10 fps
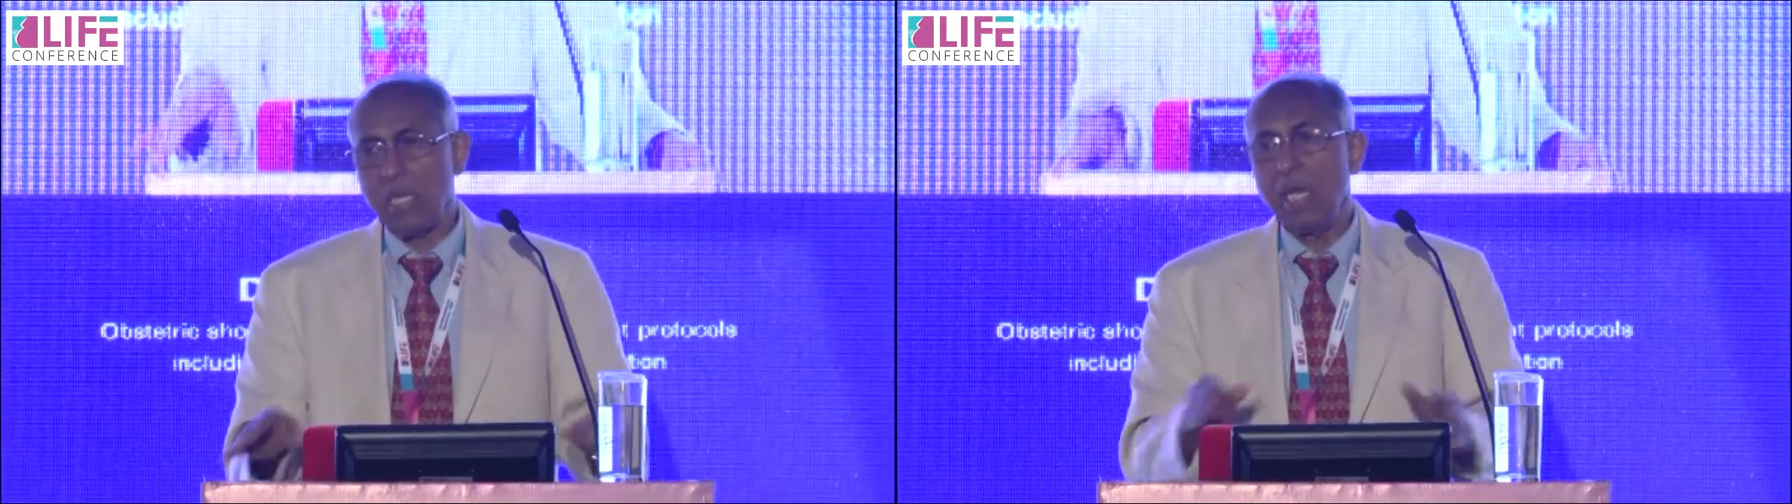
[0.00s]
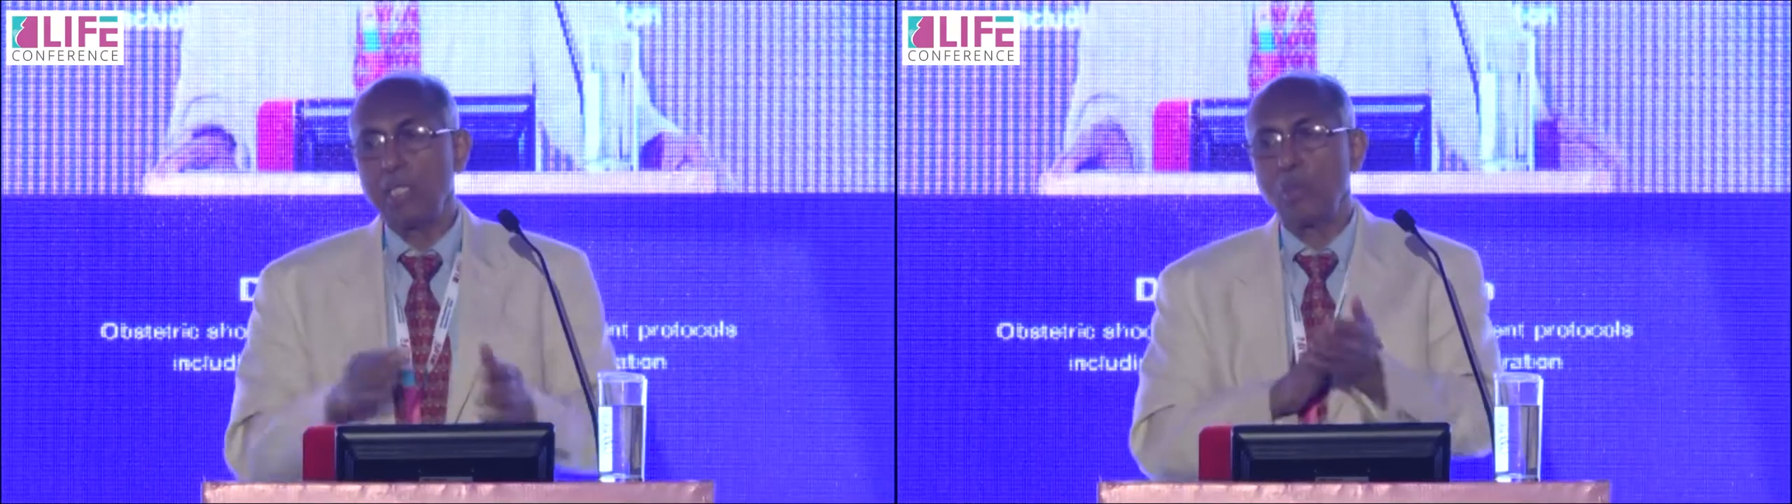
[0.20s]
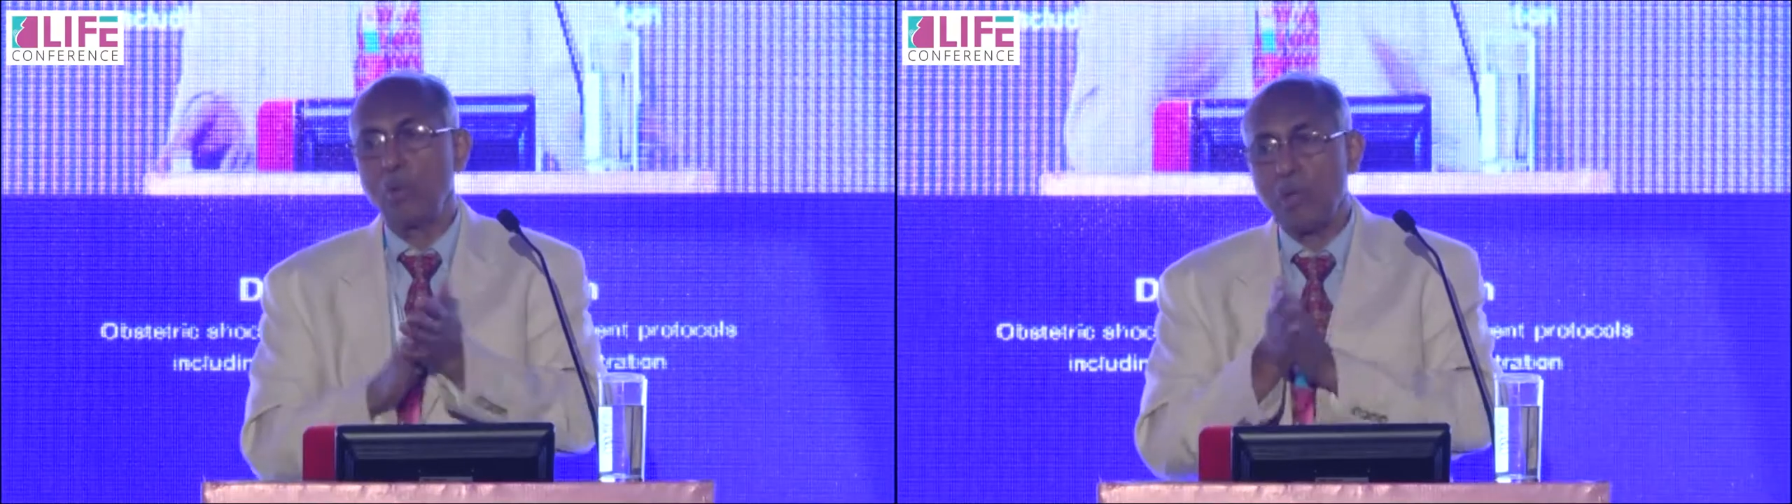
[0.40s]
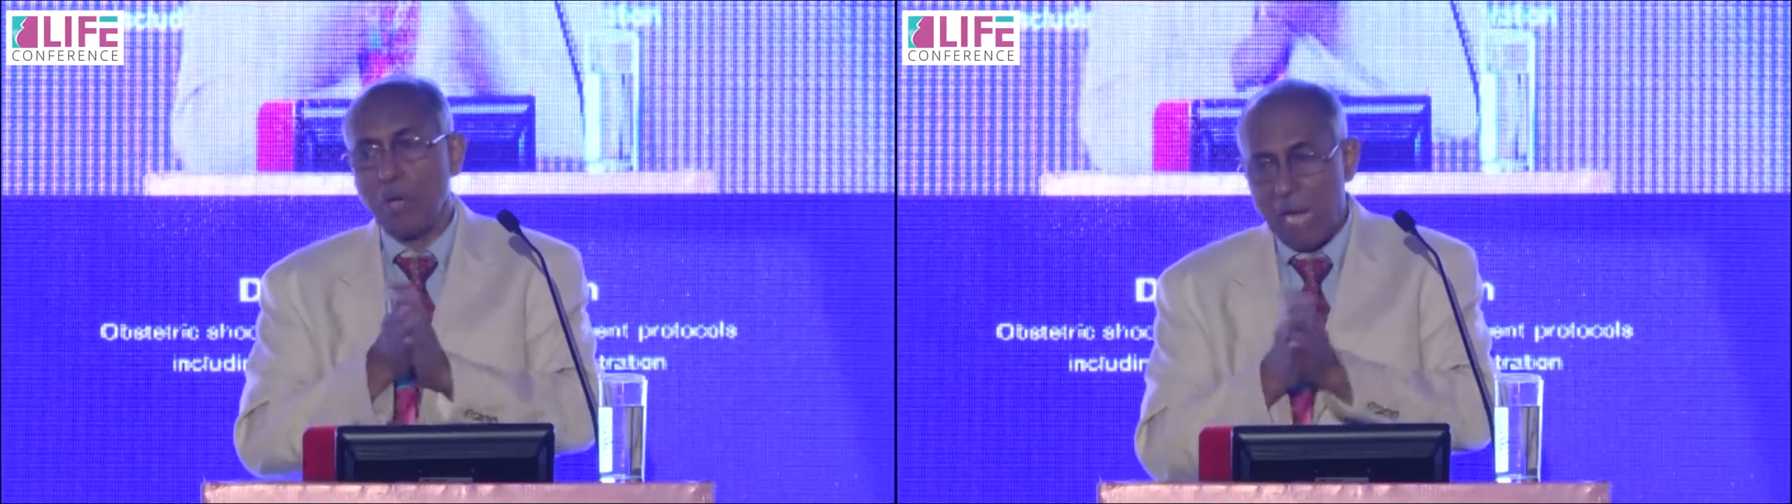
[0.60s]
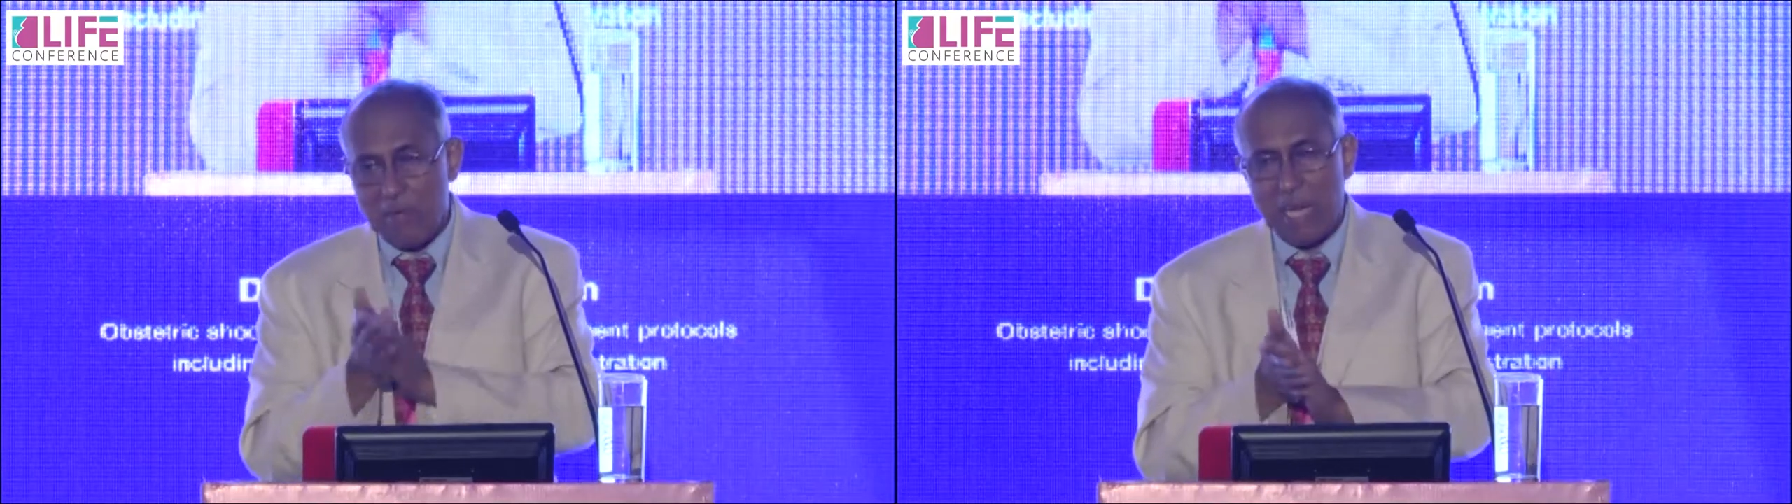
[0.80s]
So you
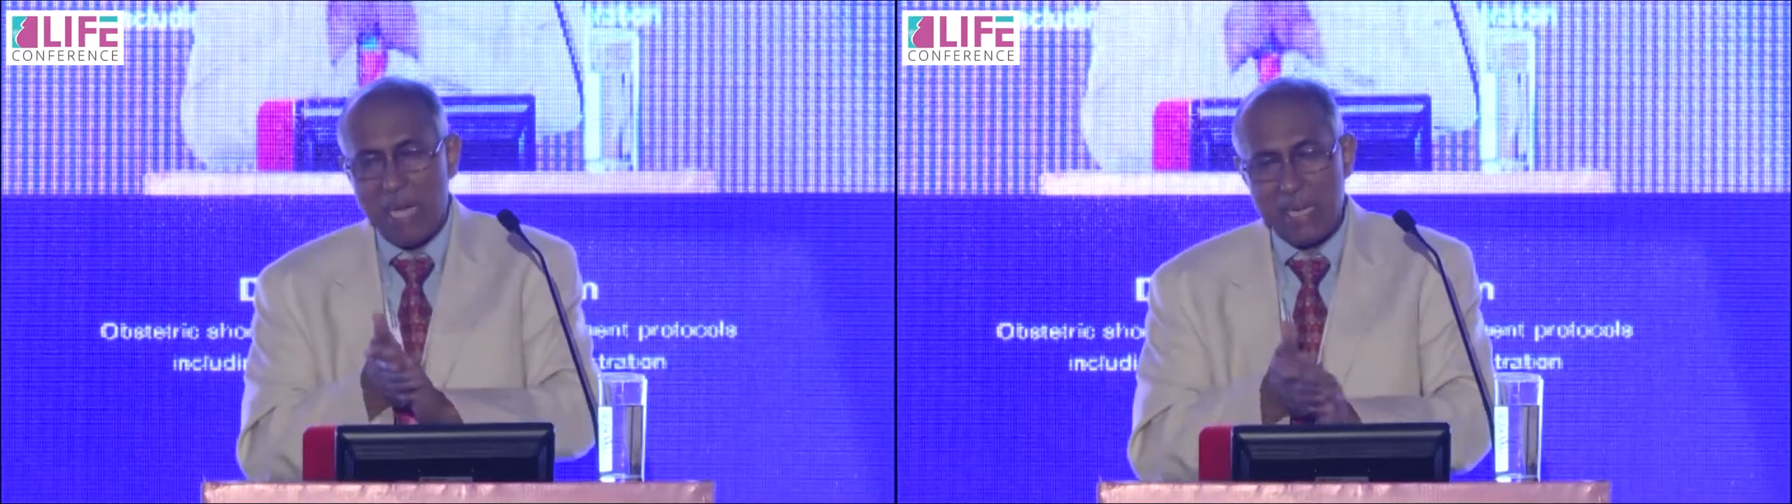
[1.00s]
have your hand